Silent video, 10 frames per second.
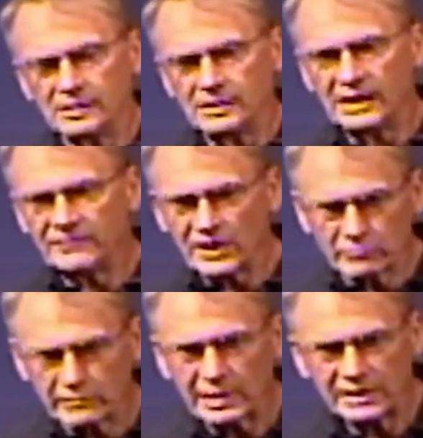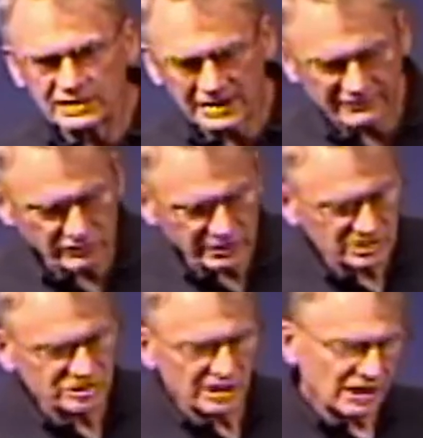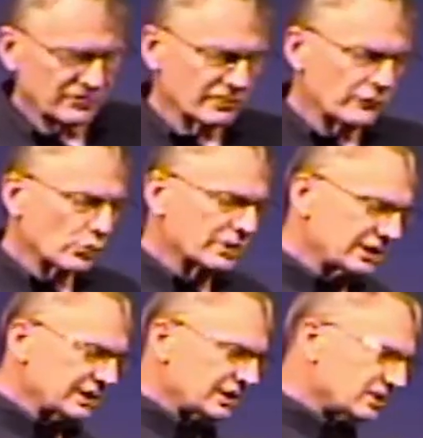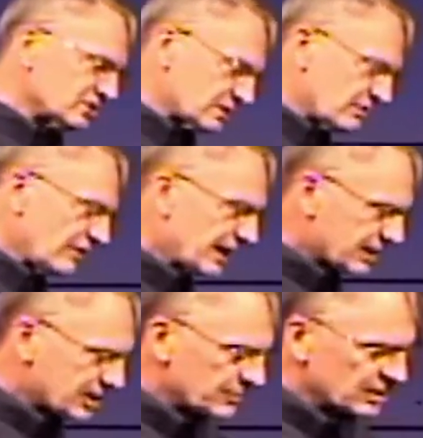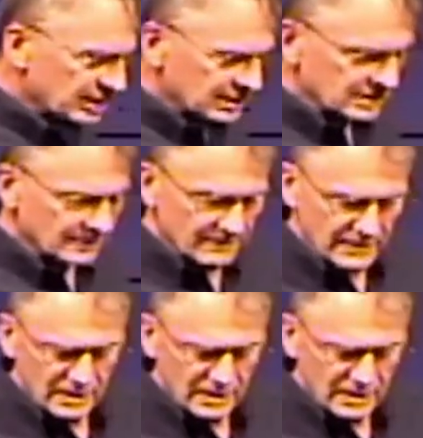And they reigned, and after his death, there were four kings that divided up the kingdom.